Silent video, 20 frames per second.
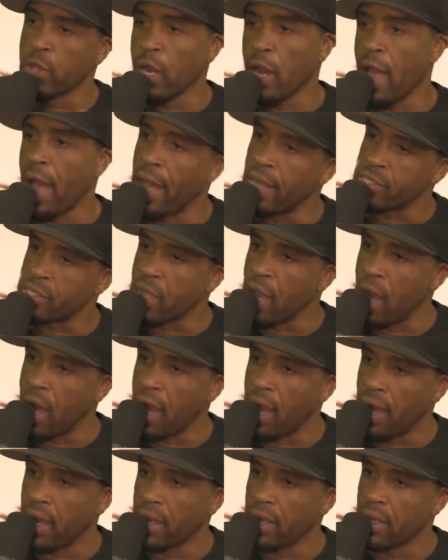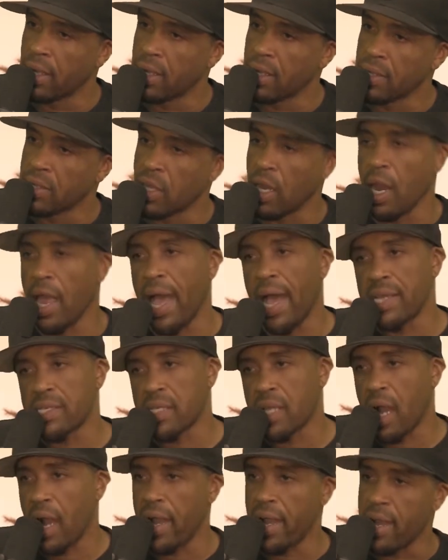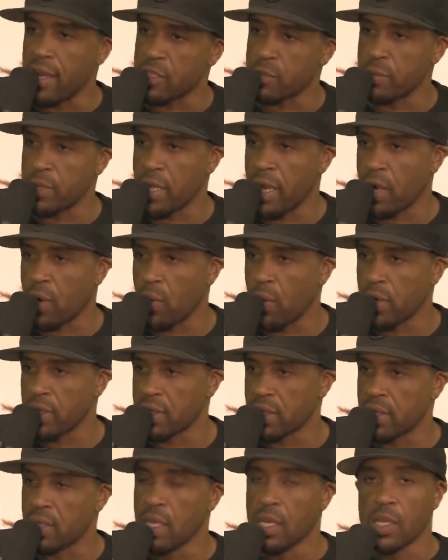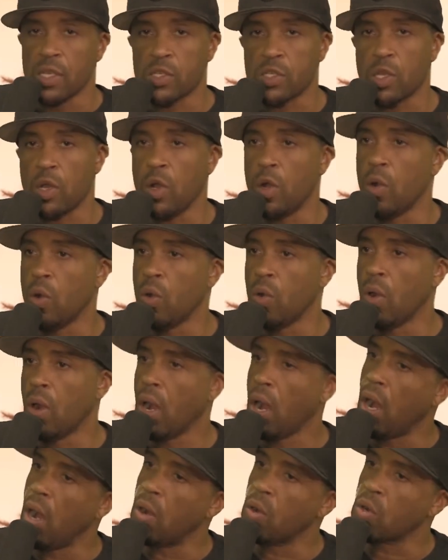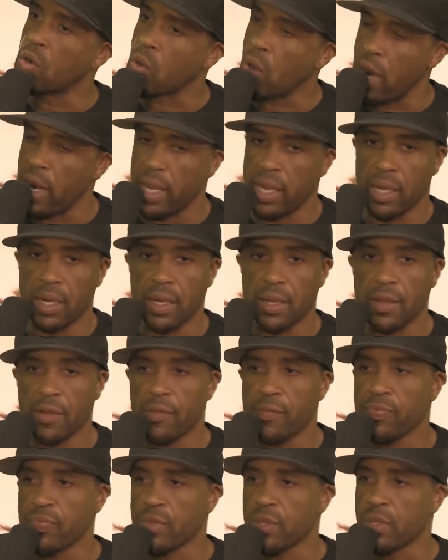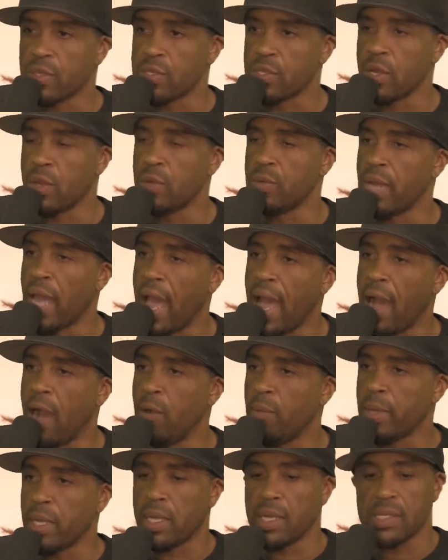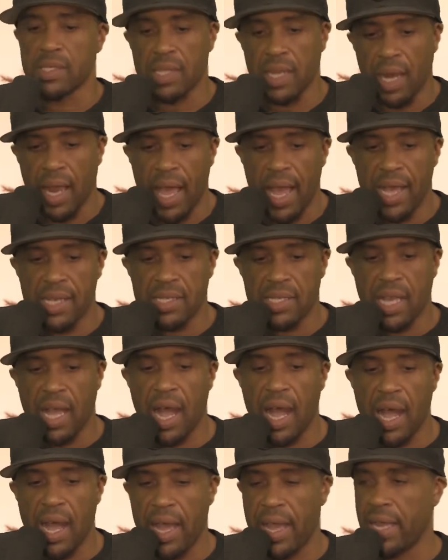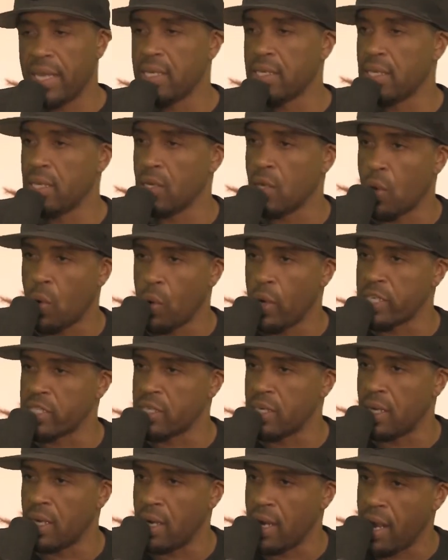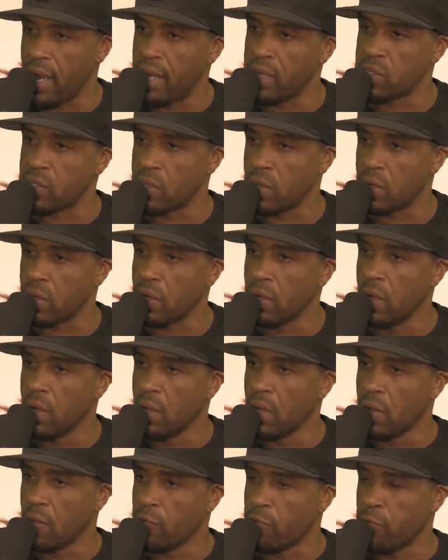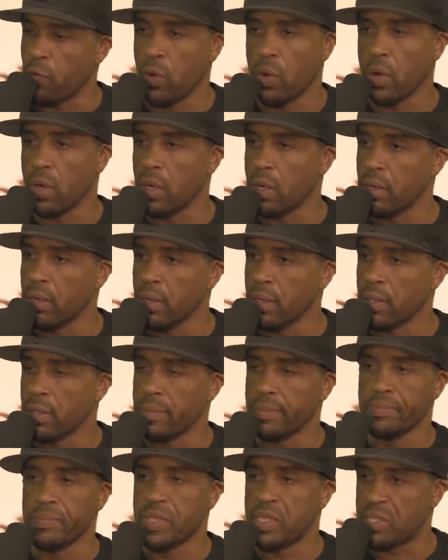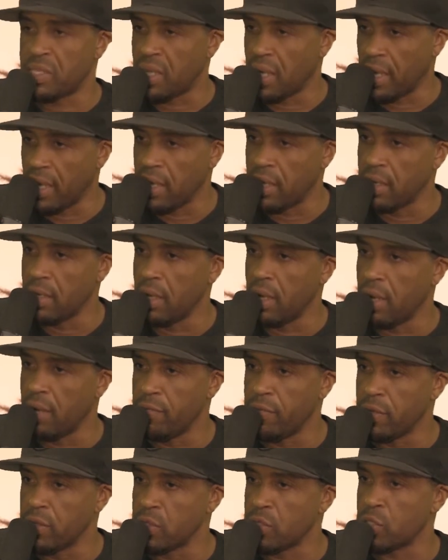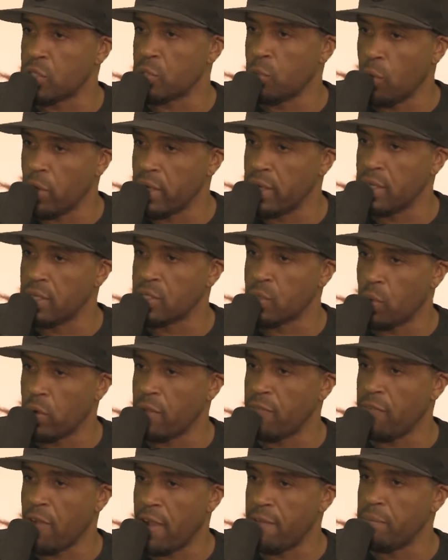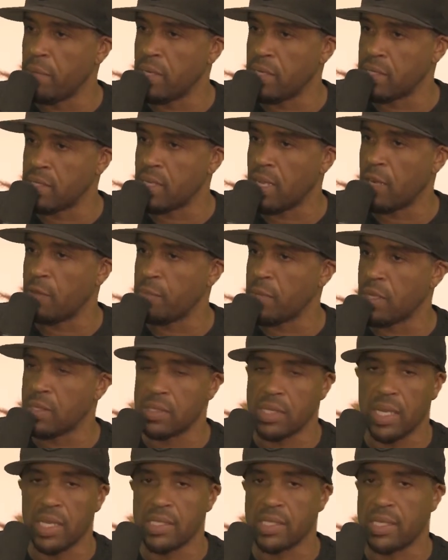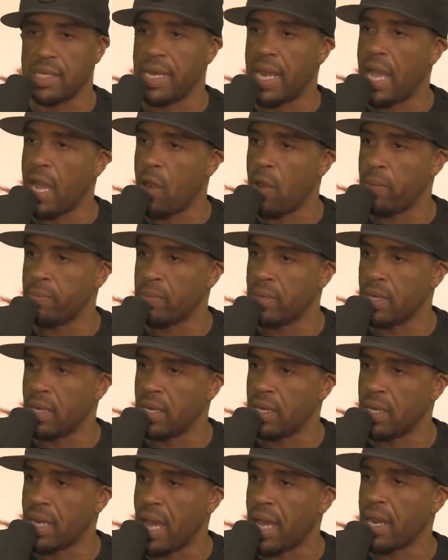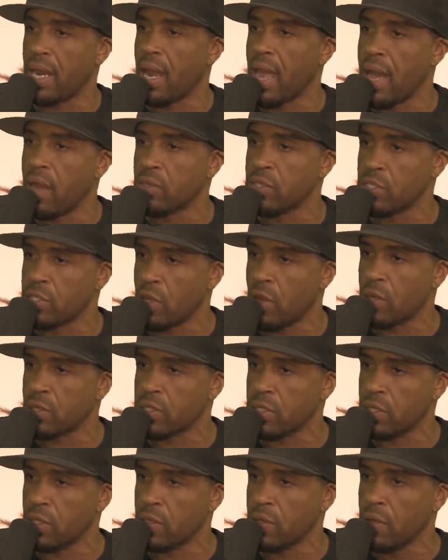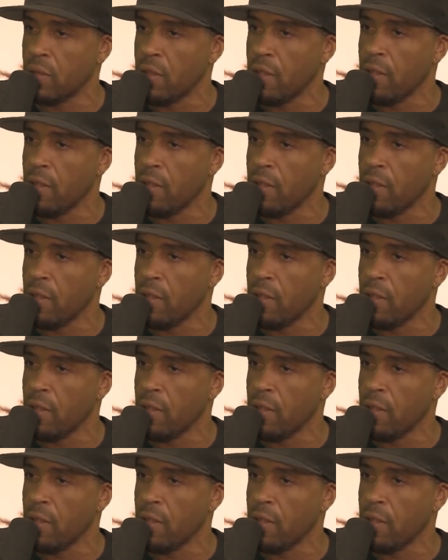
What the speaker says: the last guy. The last guy asked me that question. So, oh, great. So now because the last guy did a question and answer for 10 of his 20 to 25 minutes he had to be on stage. Now I'm not allowed to talk to you.